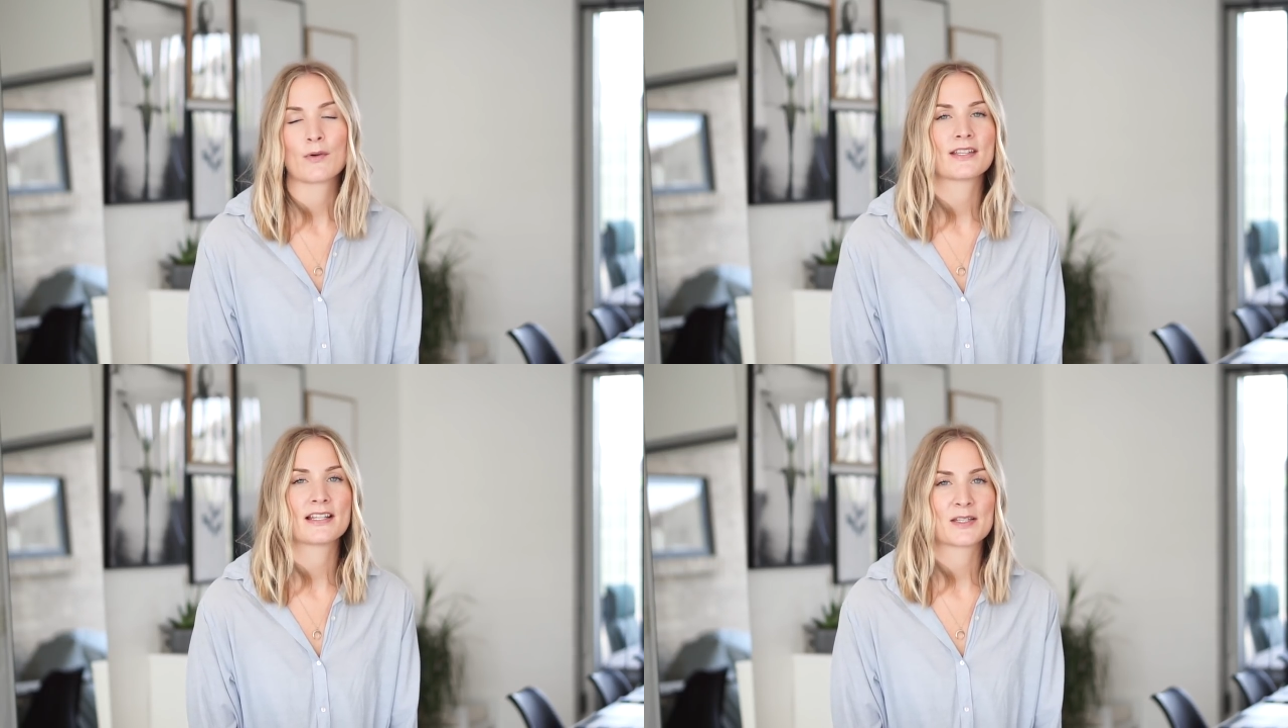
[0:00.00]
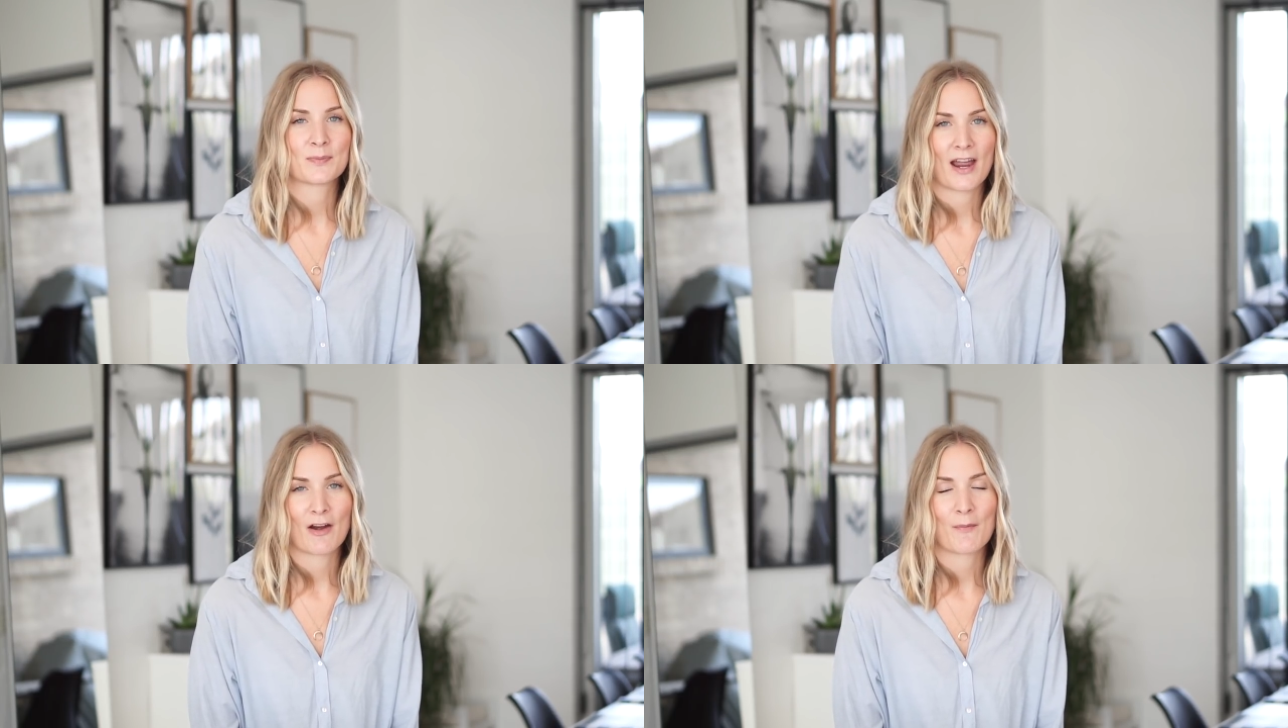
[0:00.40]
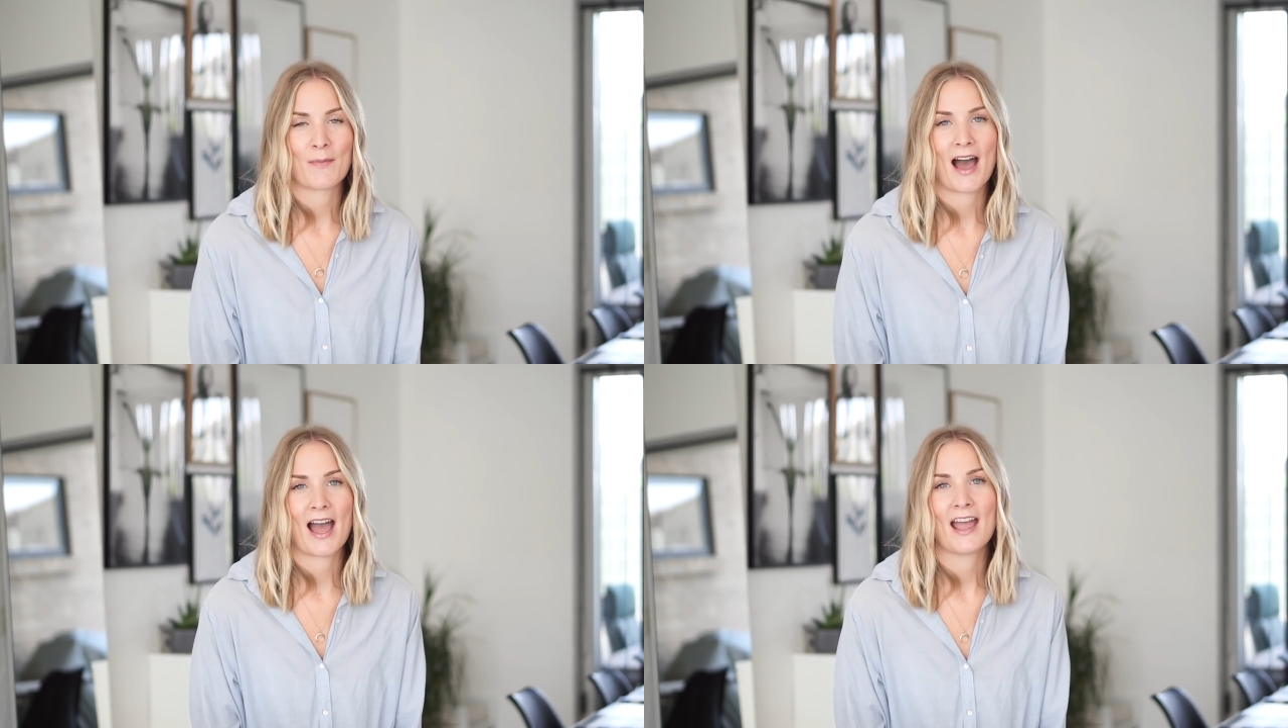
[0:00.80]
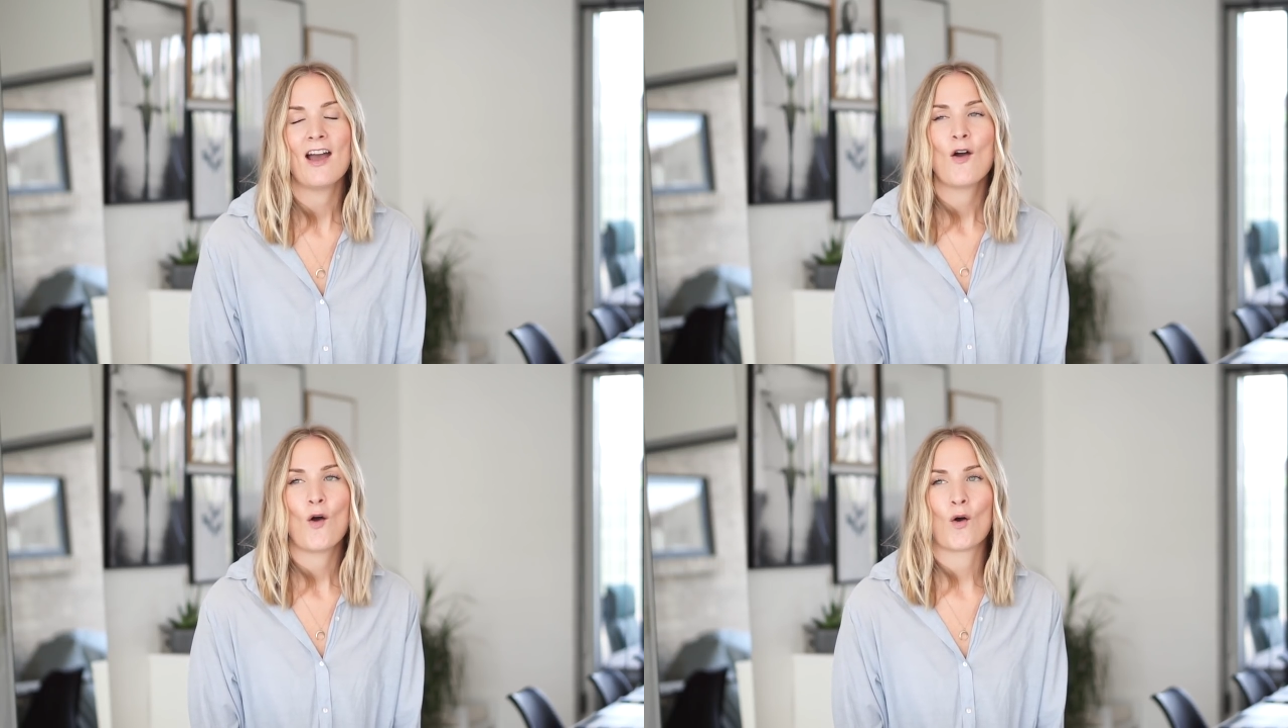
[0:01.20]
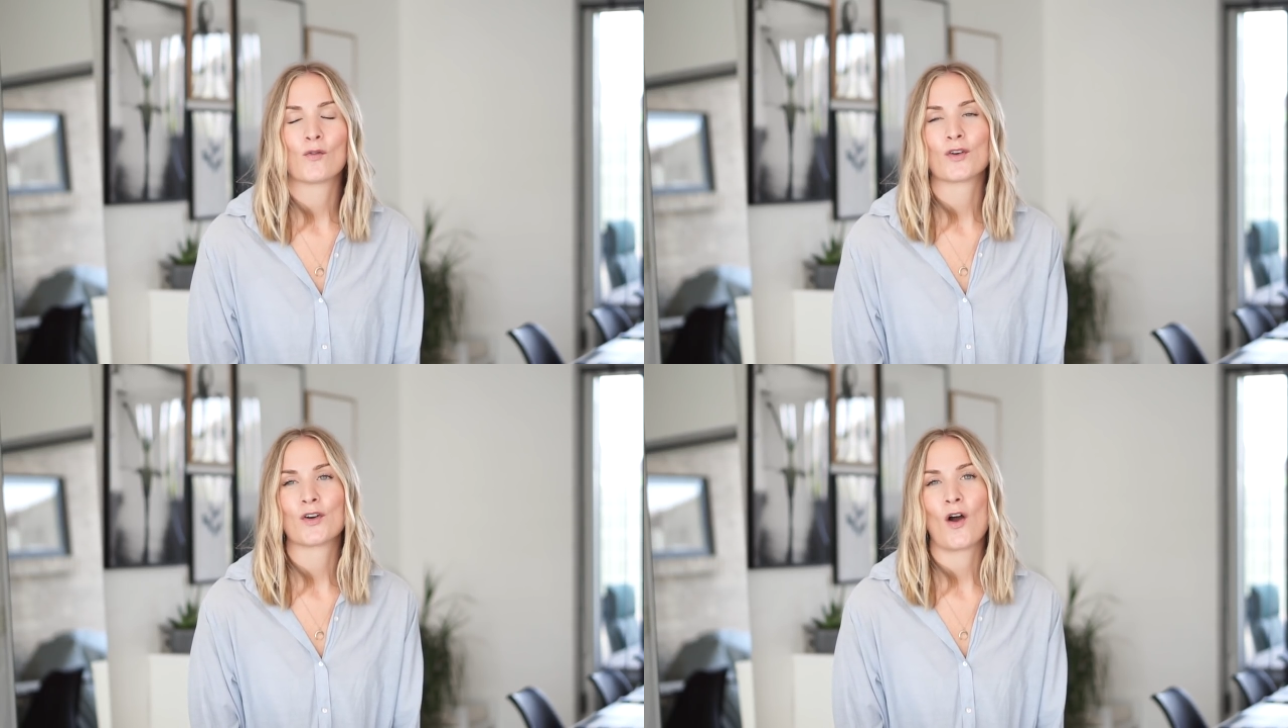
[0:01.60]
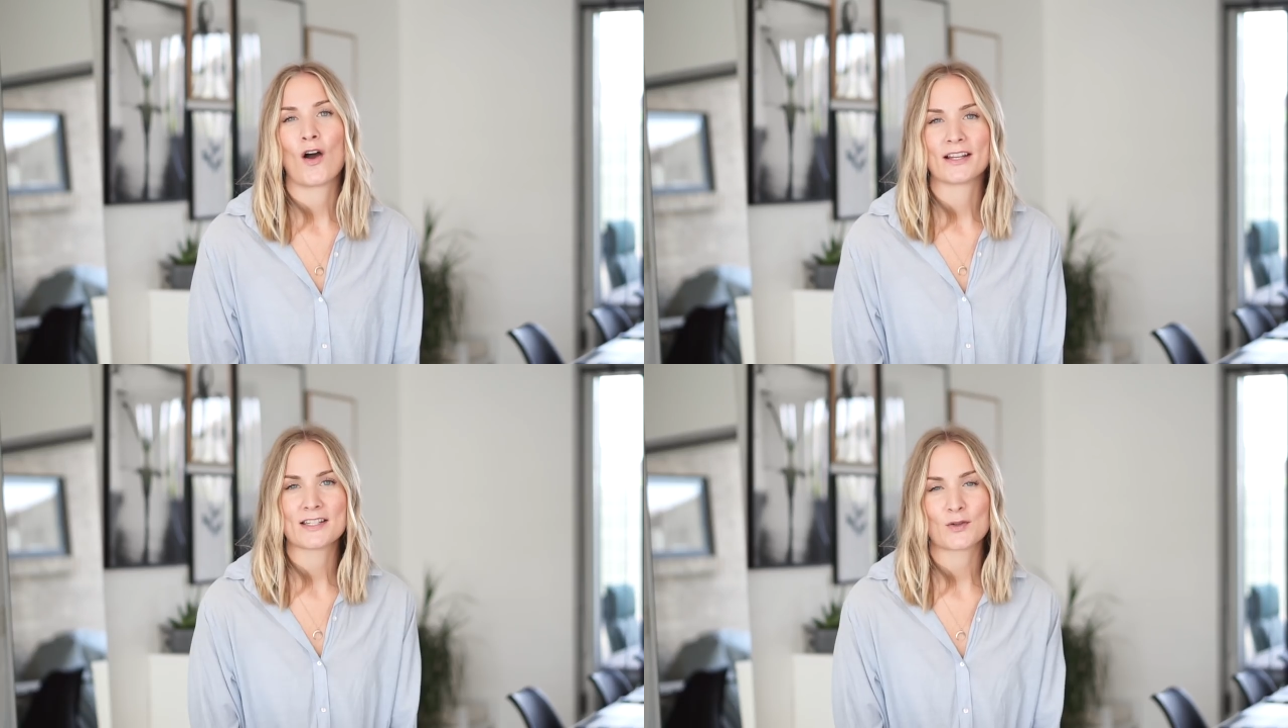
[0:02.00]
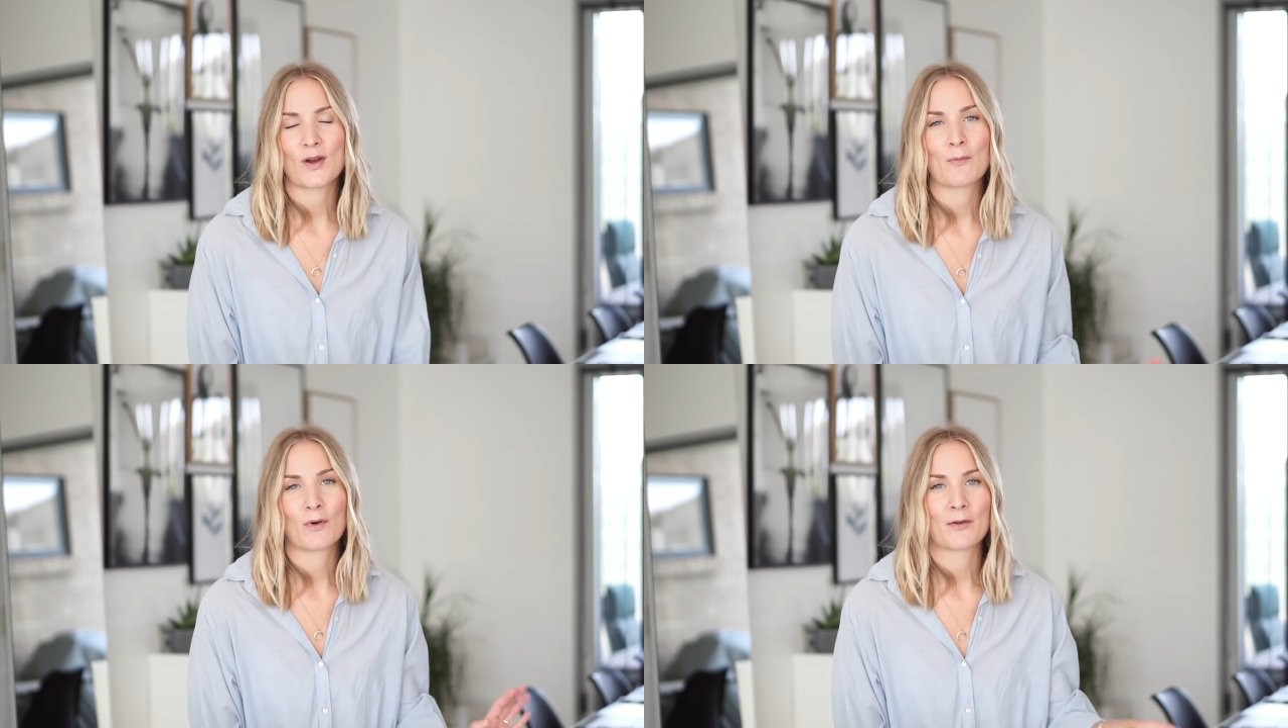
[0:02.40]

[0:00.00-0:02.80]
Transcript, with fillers: was inspired by over on Instagram.